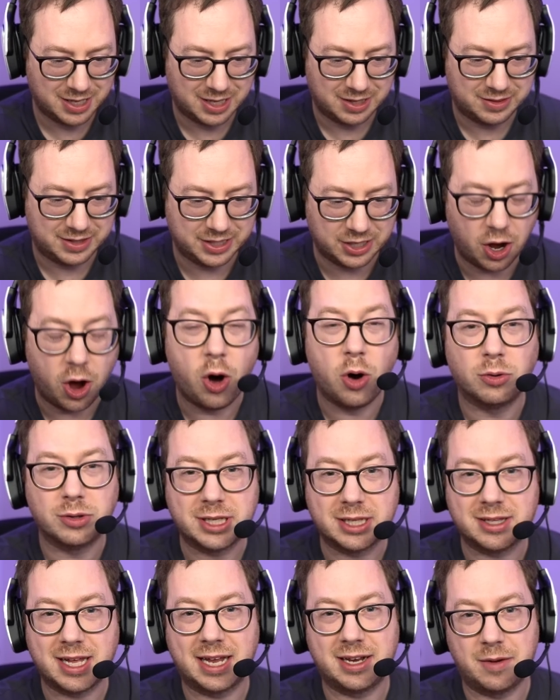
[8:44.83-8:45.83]
The
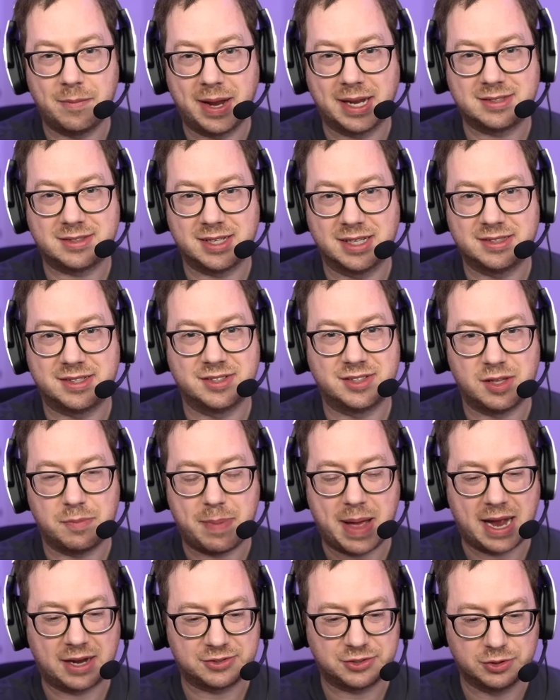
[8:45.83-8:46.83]
only lane that makes sense is the
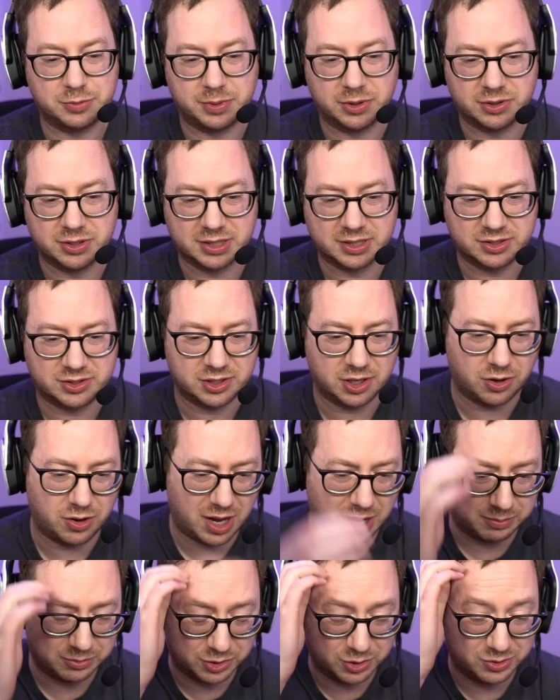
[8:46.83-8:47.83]
Baxter building, so
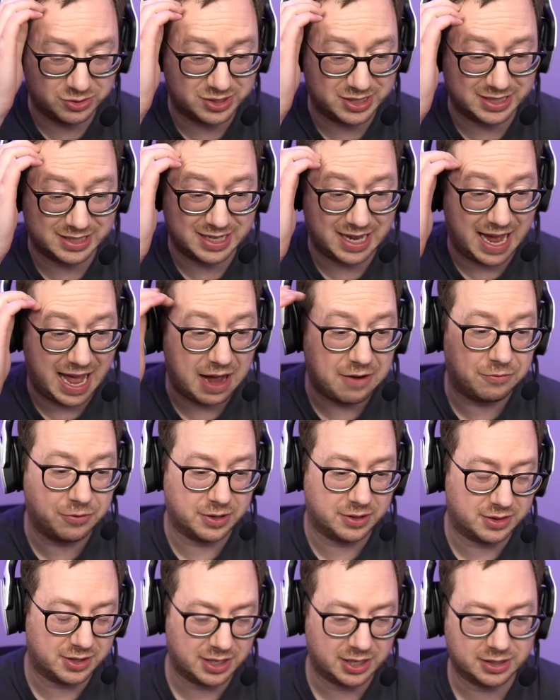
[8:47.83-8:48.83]
I'm losing
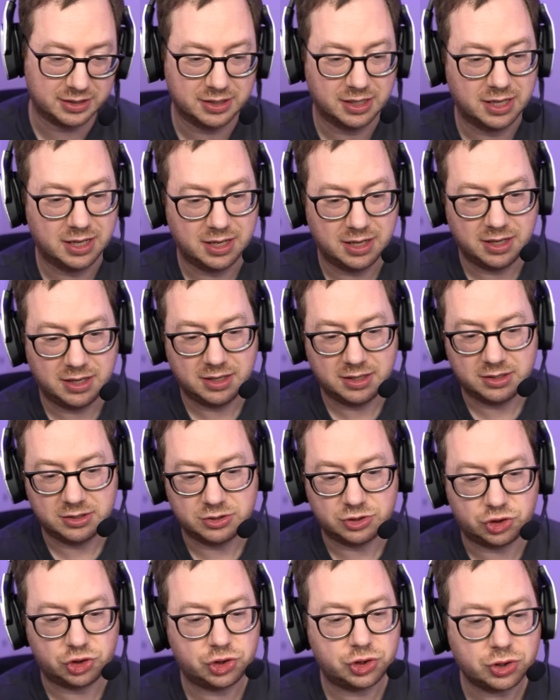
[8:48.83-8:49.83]
everything.
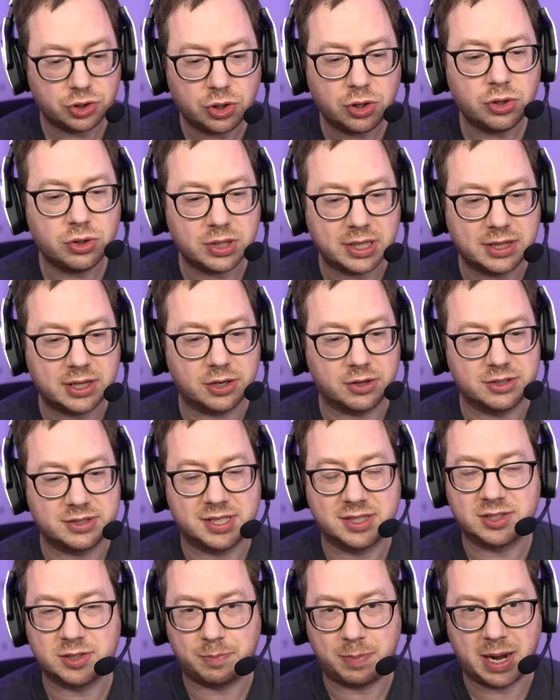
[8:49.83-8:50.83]
Surely they're
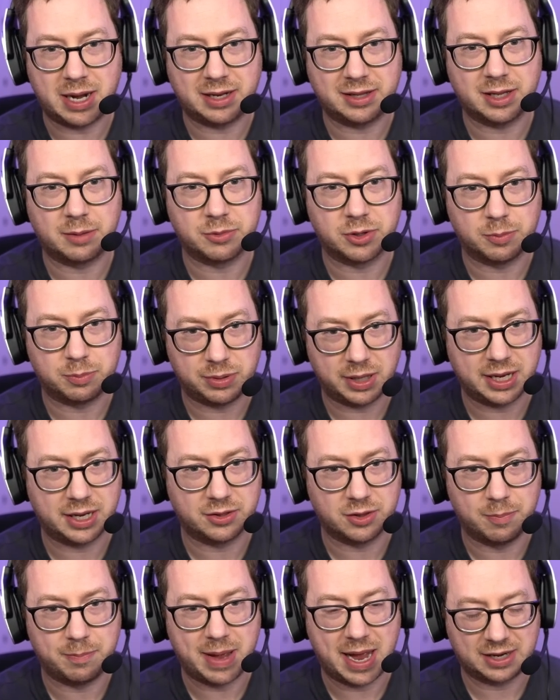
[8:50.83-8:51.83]
anticipating that I'm going to play
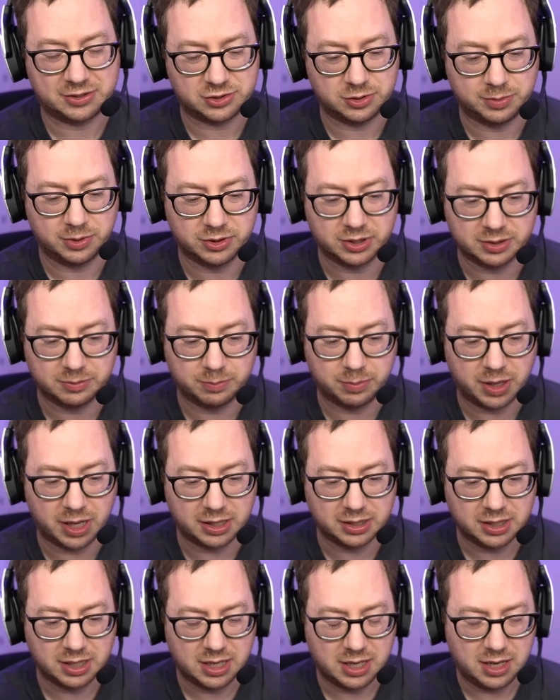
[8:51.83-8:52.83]
on the Baxter building,
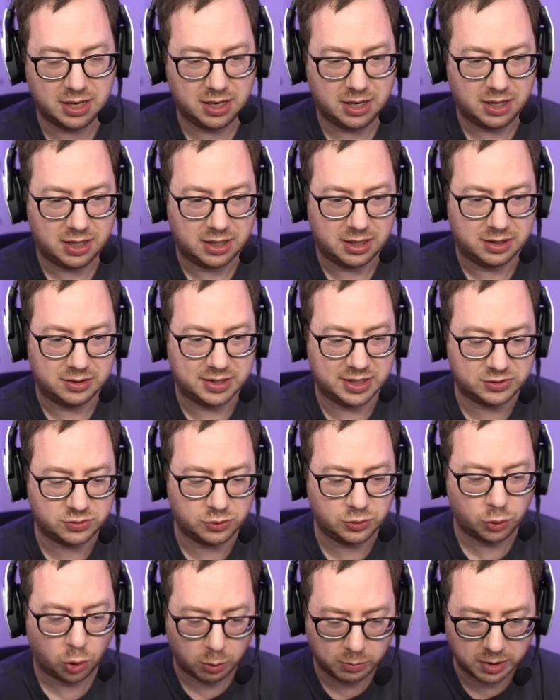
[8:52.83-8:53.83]
but this
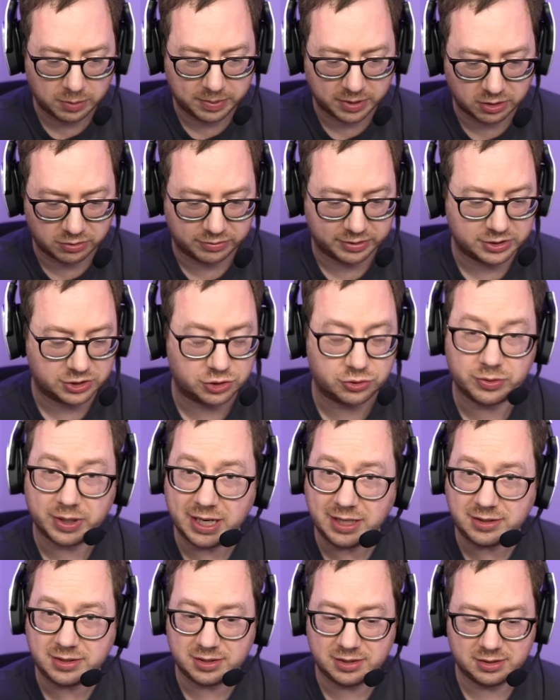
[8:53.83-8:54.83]
would normally be a
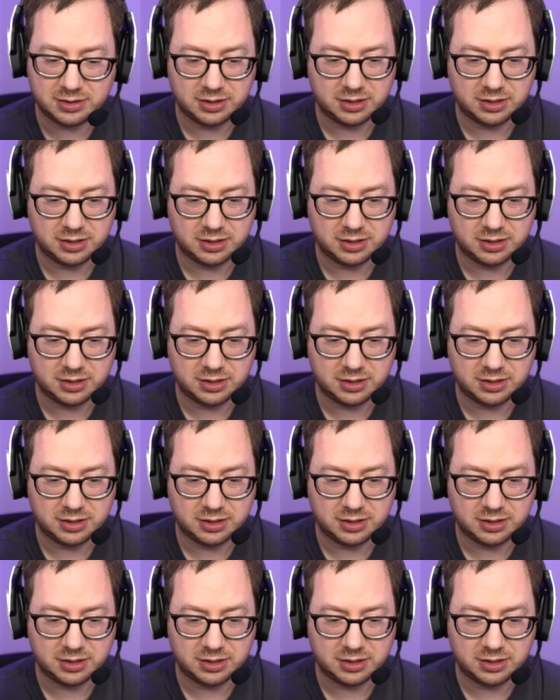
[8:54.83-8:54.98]
retreat,